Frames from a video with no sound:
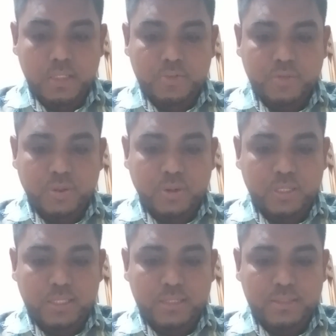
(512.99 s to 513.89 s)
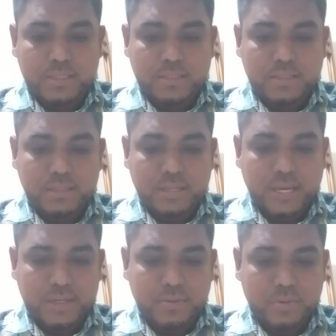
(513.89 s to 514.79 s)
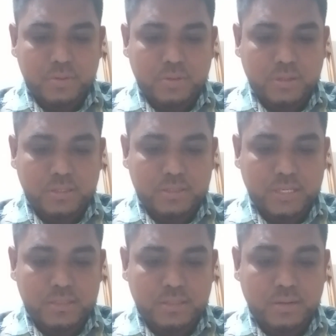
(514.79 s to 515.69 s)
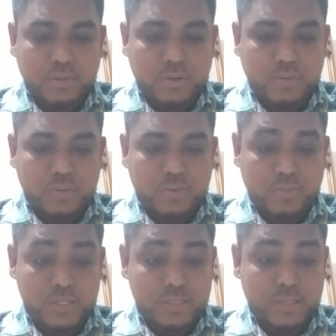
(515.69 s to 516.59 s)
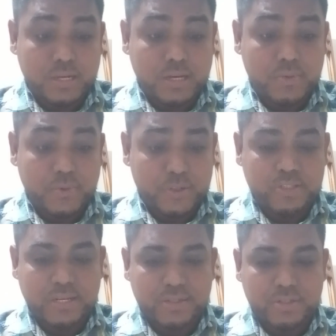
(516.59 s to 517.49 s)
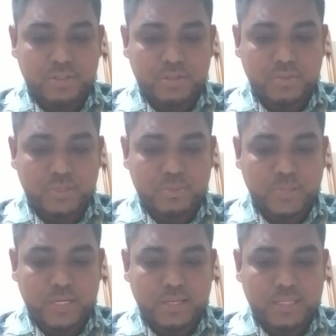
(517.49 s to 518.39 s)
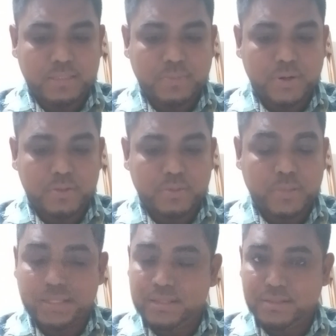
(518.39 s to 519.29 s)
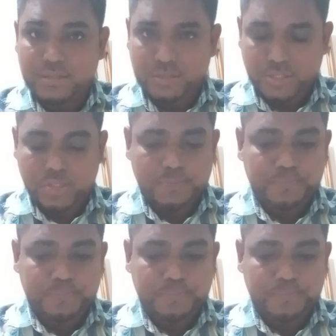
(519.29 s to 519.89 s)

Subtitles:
So only the judges in the higher court, not the judge in the lower court where the original decision was made, has the power to make this decision.